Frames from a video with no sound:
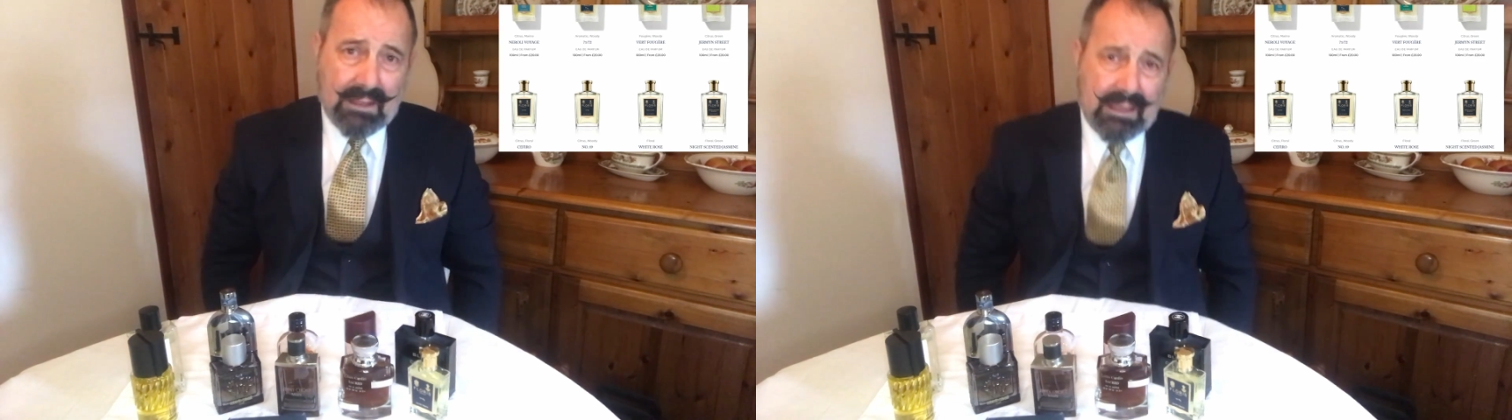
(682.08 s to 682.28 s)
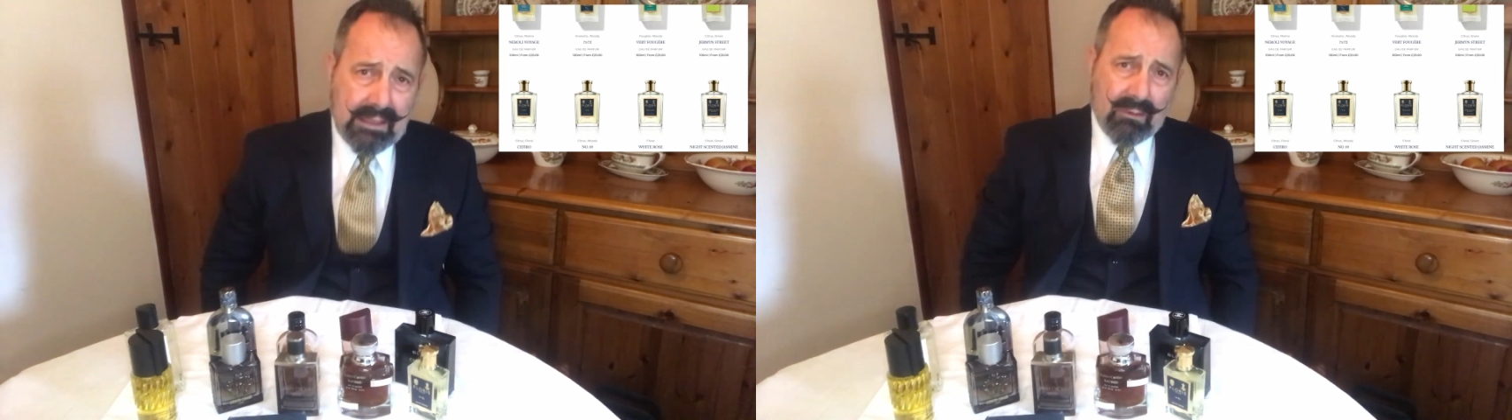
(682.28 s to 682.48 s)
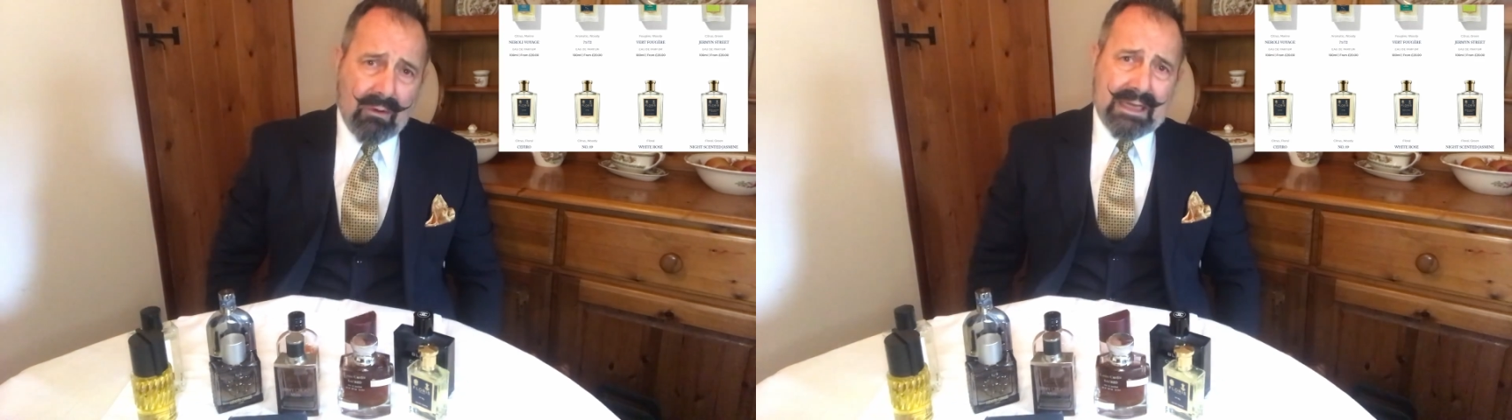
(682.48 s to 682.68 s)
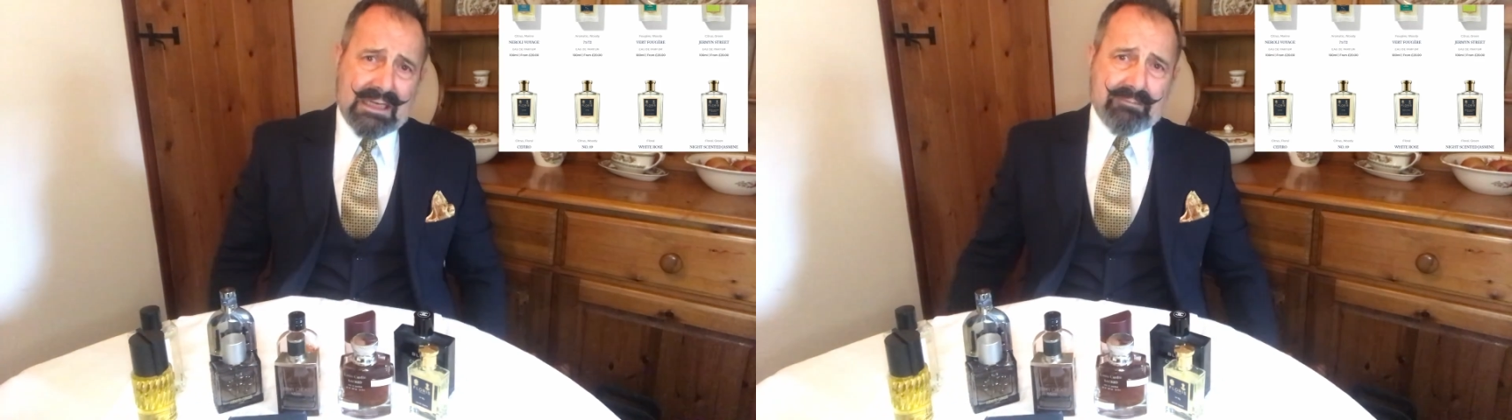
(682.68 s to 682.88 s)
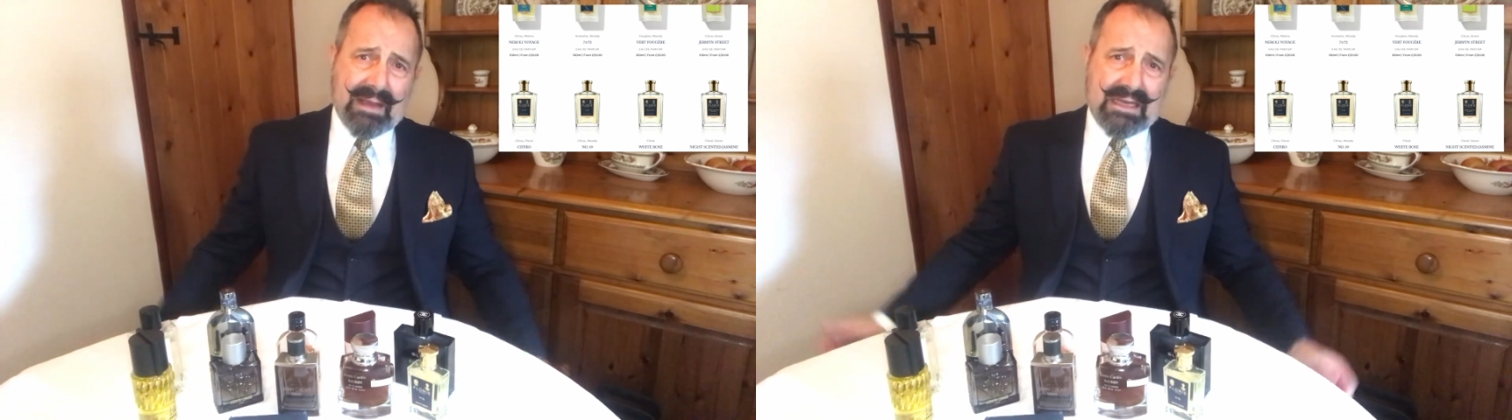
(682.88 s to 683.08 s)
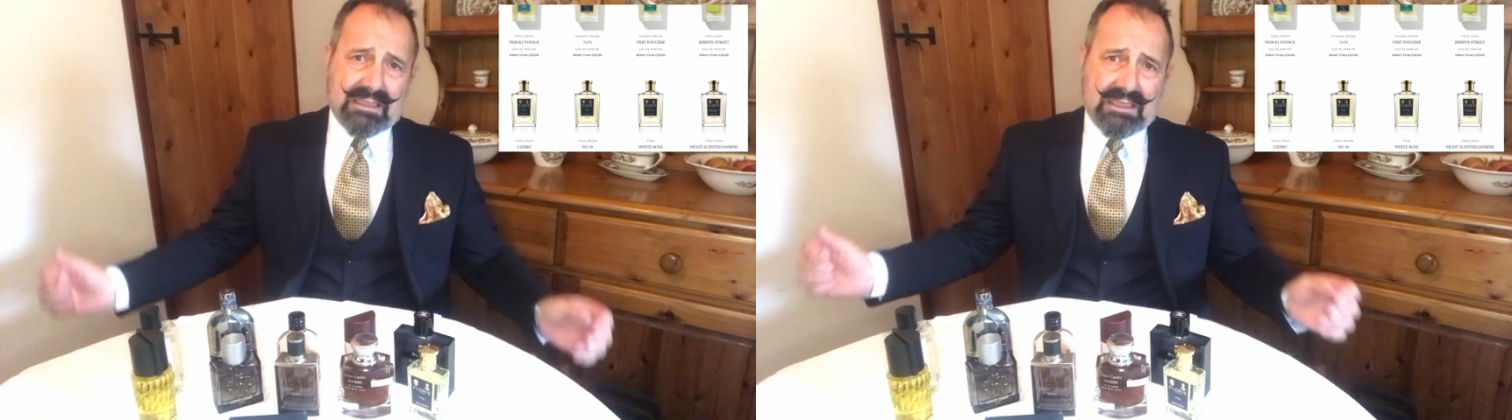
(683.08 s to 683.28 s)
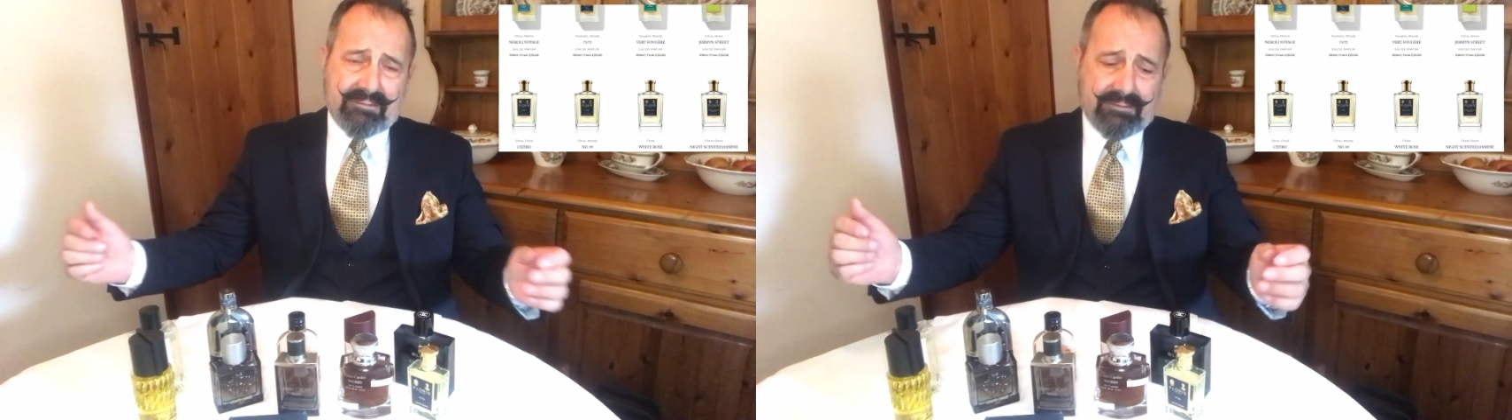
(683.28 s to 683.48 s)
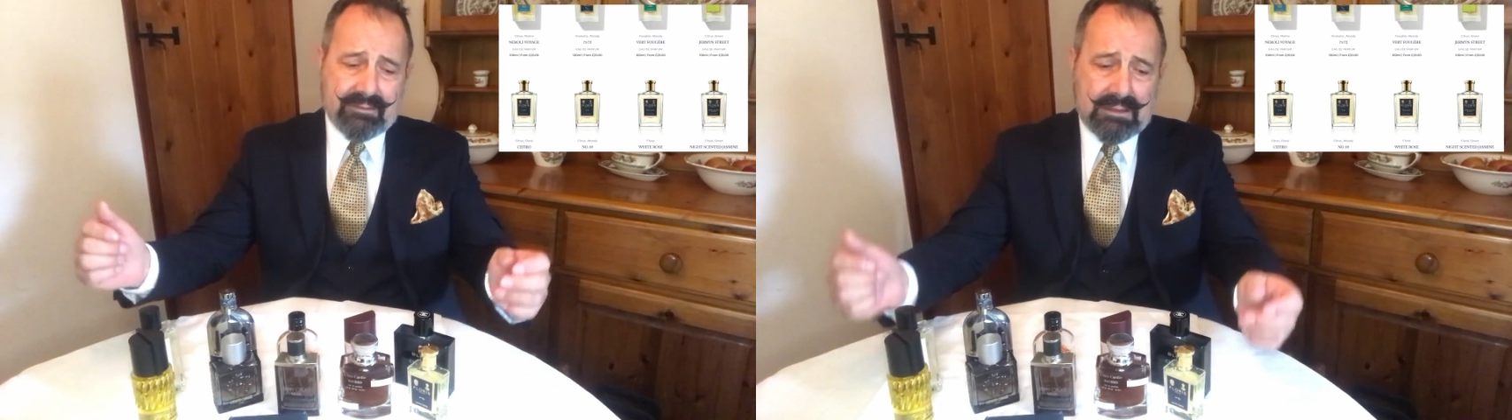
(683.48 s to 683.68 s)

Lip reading: They're quite expensive.